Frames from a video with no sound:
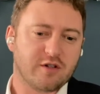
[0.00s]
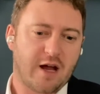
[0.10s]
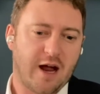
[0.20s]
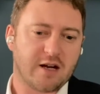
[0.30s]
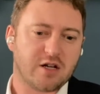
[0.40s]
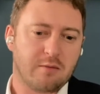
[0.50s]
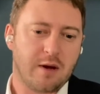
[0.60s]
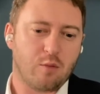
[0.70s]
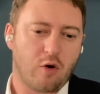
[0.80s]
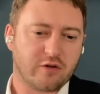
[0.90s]
does that actually
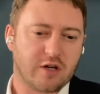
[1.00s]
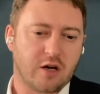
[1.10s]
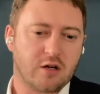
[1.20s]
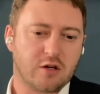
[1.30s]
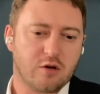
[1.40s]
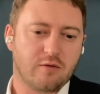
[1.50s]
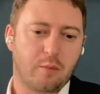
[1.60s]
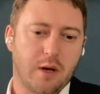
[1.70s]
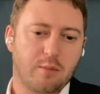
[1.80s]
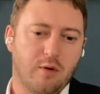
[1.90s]
mean? What's it going to do
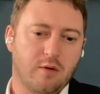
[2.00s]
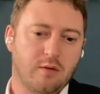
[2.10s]
for people?